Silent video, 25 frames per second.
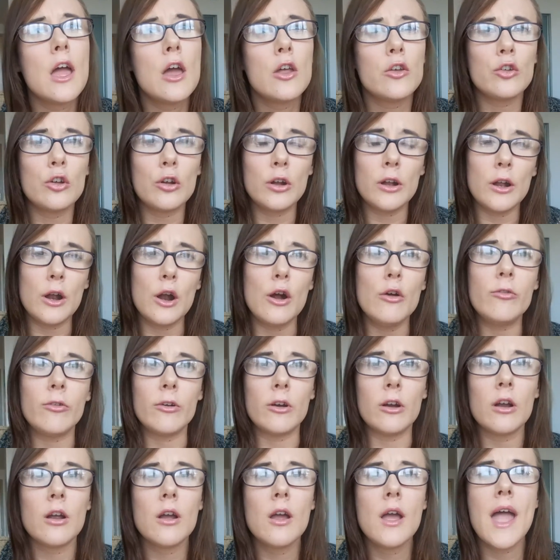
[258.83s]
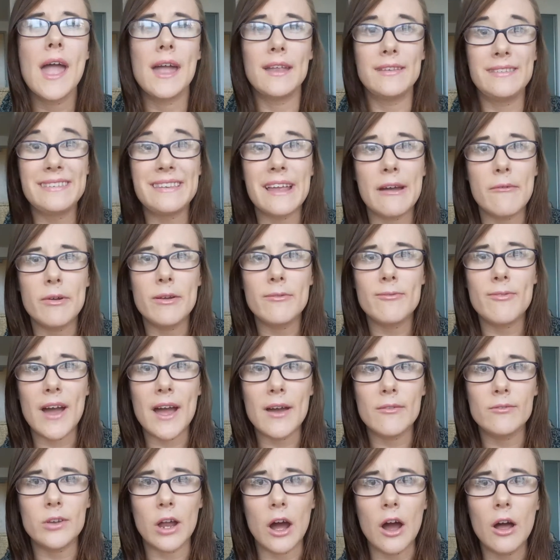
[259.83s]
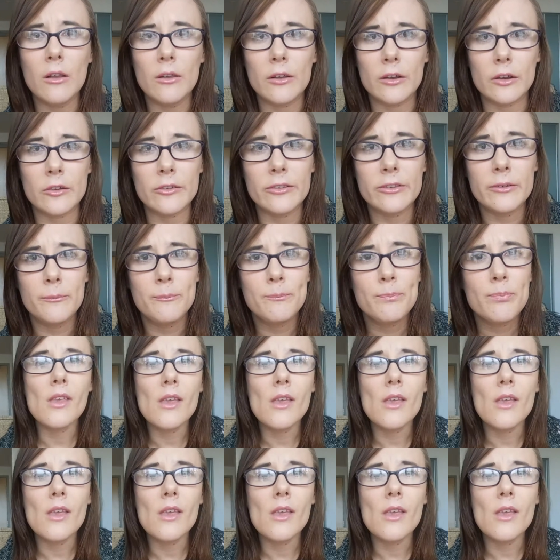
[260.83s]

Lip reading: turn it over, it's $75.